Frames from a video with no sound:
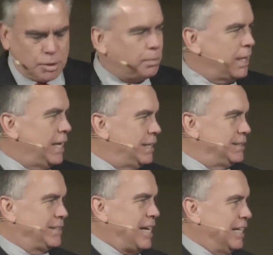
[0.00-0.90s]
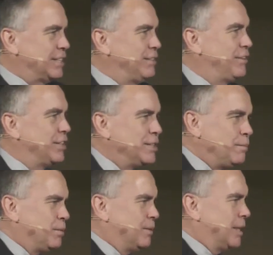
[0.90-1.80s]
The plan is actually very
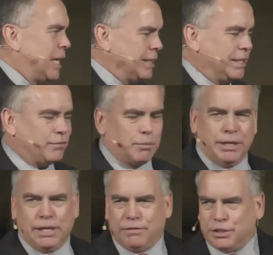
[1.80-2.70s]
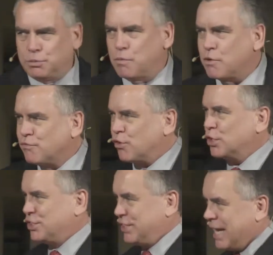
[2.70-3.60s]
simple. And I think for many of us, when we're
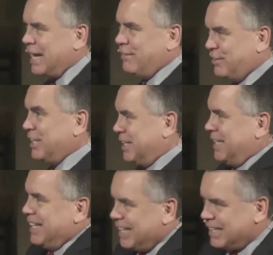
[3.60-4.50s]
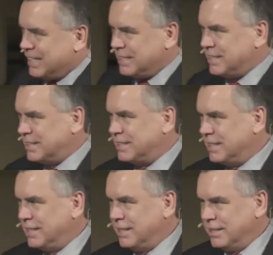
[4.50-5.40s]
first saved, it
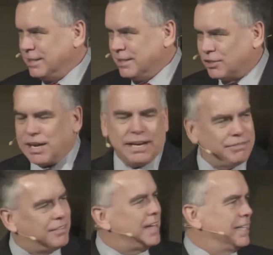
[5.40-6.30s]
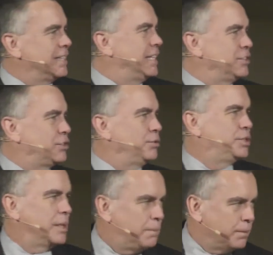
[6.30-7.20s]
is gratifying that it's so
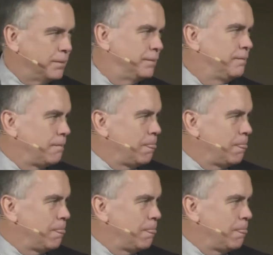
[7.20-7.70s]
simple.